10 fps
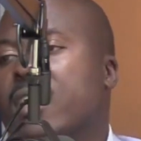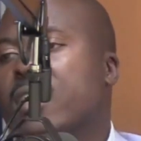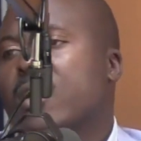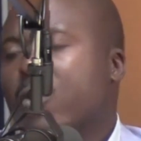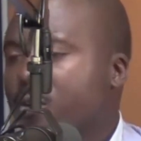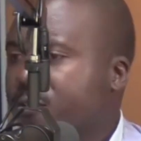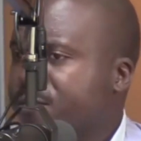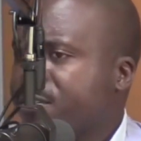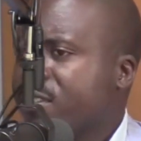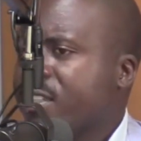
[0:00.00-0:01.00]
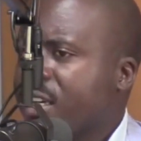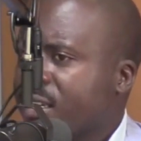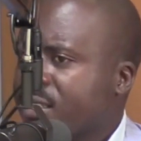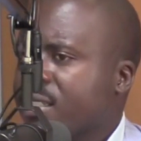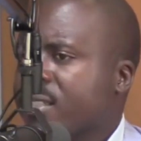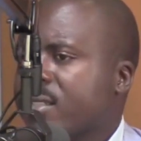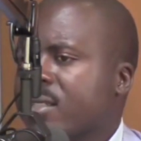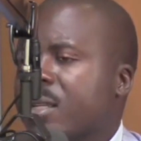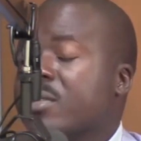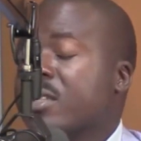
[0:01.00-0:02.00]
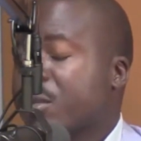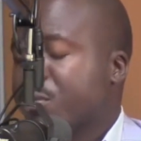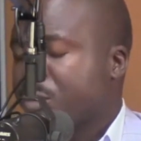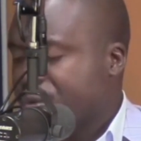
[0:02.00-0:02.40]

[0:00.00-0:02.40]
of drugs and substance abuse.